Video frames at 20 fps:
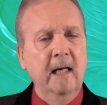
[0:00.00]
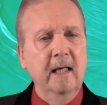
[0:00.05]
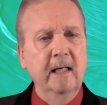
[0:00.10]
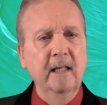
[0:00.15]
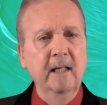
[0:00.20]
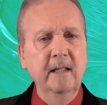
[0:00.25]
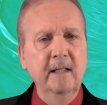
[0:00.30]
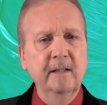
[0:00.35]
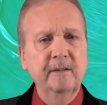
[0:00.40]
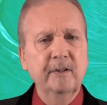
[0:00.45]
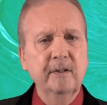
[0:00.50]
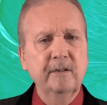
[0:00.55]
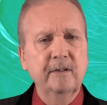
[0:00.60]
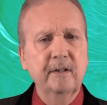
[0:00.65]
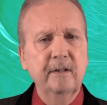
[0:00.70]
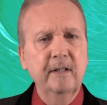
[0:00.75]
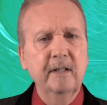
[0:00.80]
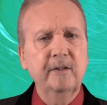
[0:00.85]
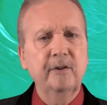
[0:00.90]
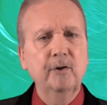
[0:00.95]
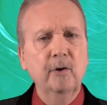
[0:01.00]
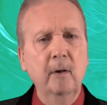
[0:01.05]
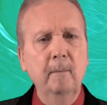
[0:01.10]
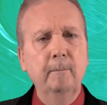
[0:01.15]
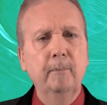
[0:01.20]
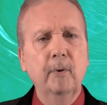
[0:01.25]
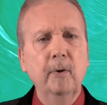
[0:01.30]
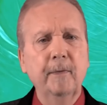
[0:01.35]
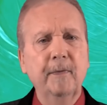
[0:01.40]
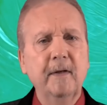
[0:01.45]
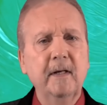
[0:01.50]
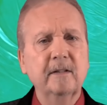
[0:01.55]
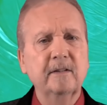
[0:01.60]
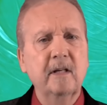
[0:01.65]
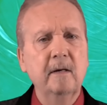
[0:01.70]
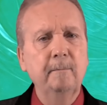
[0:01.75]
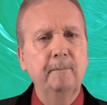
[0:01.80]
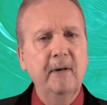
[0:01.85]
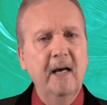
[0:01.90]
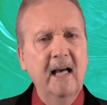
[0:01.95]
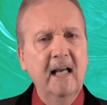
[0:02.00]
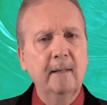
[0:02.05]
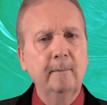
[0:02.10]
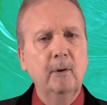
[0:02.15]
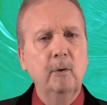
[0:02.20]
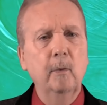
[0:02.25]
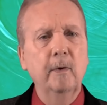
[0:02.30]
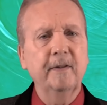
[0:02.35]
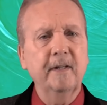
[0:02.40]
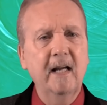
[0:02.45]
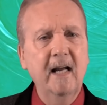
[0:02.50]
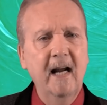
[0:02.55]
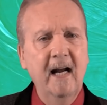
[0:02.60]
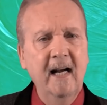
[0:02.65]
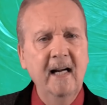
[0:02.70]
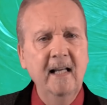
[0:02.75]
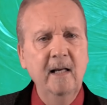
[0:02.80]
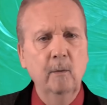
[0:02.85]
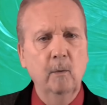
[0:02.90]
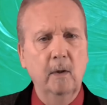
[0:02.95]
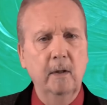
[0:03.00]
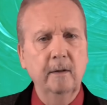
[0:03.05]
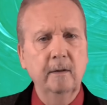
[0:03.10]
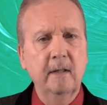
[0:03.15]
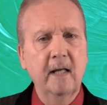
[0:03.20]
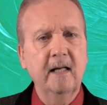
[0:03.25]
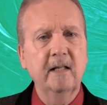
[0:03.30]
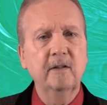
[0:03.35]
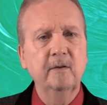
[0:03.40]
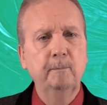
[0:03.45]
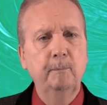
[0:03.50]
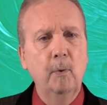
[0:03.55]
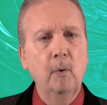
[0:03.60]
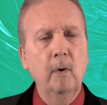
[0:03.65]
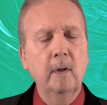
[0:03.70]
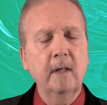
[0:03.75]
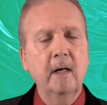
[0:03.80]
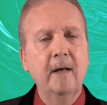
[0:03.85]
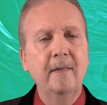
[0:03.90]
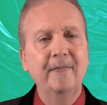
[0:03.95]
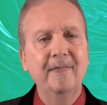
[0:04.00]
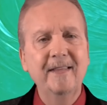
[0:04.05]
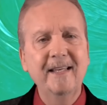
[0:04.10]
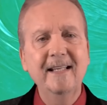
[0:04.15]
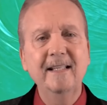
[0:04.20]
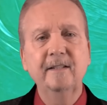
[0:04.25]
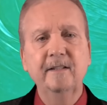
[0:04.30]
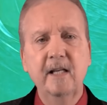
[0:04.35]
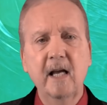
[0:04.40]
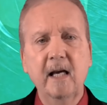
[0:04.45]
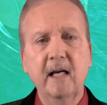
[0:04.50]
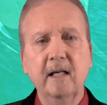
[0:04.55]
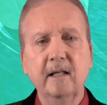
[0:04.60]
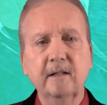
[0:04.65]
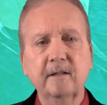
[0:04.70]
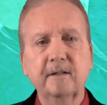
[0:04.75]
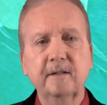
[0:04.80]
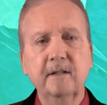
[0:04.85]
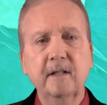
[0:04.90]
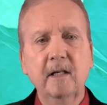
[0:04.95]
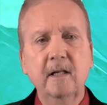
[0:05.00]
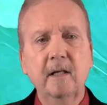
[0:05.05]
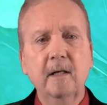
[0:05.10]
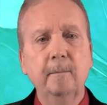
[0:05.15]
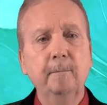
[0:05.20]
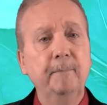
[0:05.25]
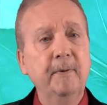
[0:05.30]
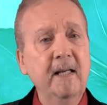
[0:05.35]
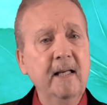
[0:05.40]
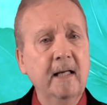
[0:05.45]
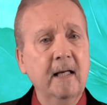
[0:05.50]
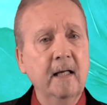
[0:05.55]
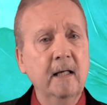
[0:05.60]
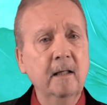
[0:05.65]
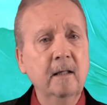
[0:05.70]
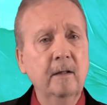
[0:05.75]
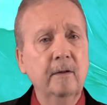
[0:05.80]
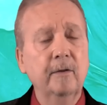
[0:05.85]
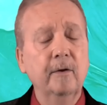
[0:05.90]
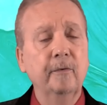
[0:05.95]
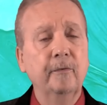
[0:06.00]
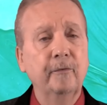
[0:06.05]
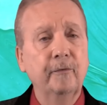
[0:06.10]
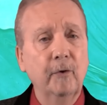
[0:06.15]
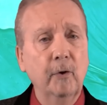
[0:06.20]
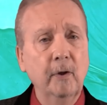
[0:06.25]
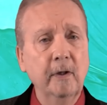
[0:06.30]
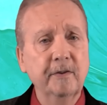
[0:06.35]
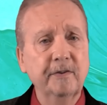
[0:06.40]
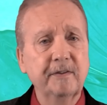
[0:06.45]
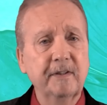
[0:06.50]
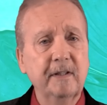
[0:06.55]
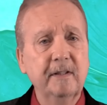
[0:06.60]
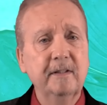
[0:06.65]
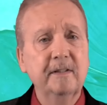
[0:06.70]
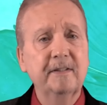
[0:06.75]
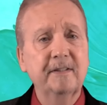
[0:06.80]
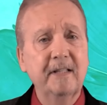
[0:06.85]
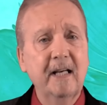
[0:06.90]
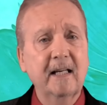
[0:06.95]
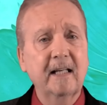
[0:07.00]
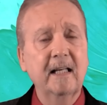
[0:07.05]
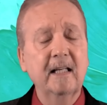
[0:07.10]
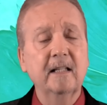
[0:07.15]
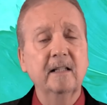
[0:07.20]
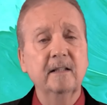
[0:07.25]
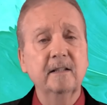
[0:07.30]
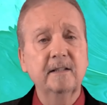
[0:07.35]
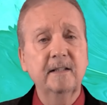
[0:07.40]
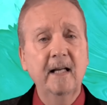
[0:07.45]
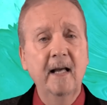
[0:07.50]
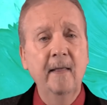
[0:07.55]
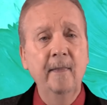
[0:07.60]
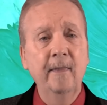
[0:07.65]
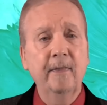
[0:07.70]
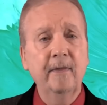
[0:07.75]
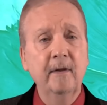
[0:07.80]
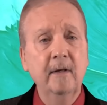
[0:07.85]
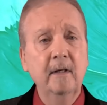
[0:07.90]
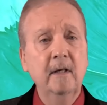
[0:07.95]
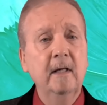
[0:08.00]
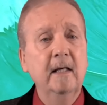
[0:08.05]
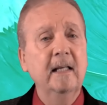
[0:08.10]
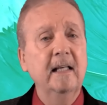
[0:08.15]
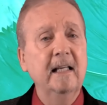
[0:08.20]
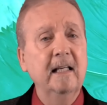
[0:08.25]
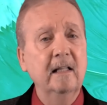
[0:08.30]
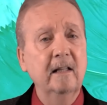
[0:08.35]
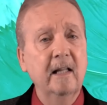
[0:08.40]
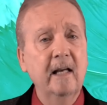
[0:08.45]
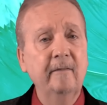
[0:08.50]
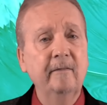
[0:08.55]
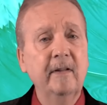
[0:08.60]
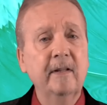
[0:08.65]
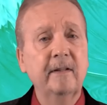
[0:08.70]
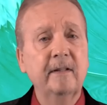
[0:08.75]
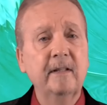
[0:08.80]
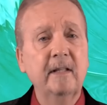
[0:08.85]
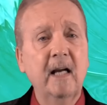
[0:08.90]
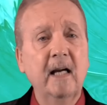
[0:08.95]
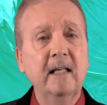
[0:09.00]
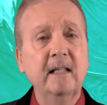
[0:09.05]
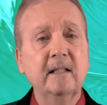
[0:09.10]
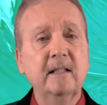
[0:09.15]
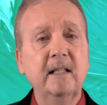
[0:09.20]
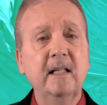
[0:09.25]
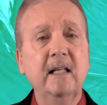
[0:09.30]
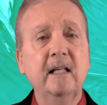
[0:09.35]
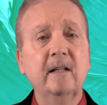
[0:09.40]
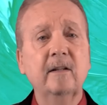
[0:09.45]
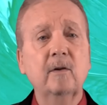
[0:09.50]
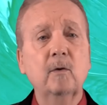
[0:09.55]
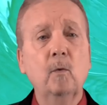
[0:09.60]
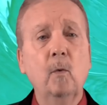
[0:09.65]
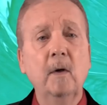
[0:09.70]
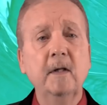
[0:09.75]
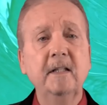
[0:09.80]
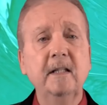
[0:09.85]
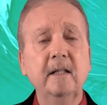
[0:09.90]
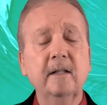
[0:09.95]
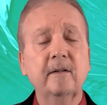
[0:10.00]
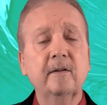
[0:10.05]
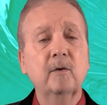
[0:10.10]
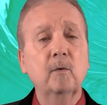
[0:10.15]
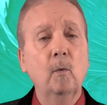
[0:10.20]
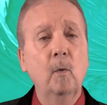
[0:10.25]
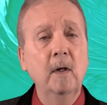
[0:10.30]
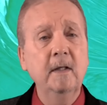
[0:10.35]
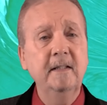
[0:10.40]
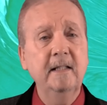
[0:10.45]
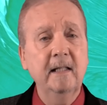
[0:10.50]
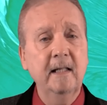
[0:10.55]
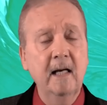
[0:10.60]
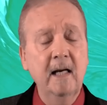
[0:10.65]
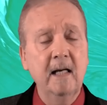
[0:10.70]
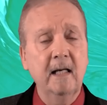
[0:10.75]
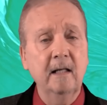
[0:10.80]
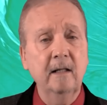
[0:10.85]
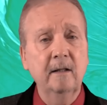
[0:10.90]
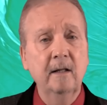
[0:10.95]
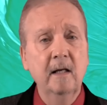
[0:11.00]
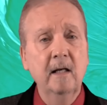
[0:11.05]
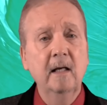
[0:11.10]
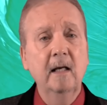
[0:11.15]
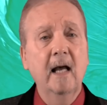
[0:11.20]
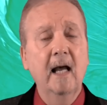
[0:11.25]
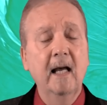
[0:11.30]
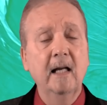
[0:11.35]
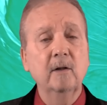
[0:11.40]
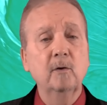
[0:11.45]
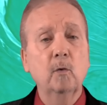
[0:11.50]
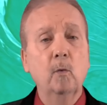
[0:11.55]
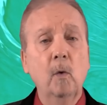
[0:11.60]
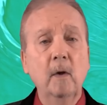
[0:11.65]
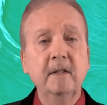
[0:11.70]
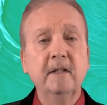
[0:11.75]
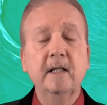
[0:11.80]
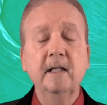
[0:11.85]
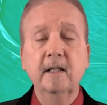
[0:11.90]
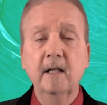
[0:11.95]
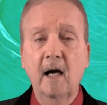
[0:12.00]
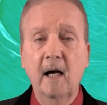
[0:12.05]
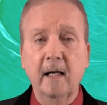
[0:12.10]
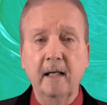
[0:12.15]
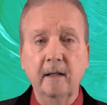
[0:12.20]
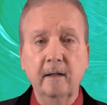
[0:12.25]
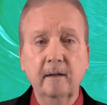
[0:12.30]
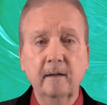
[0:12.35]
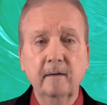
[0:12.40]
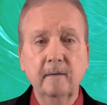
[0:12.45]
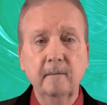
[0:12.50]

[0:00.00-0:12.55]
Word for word: In addition to this, your birthday is compatible with anyone that is born on these days, being the 1st, 2nd, 10th, 11th, 19th, 20th, 28th, and 29th